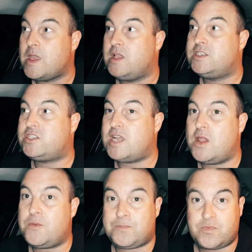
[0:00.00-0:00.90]

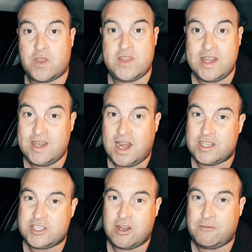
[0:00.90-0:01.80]
So at the end of
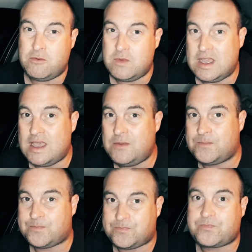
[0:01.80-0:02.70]
last year, I thought, well,
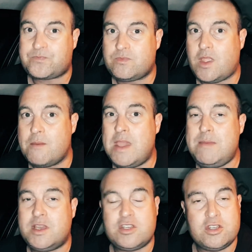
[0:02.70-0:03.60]

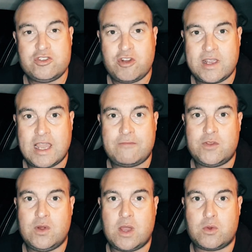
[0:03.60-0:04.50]
maybe I can try and get a
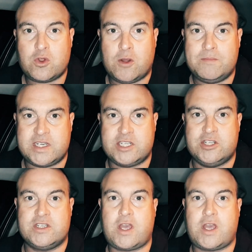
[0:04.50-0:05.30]
few local competitions.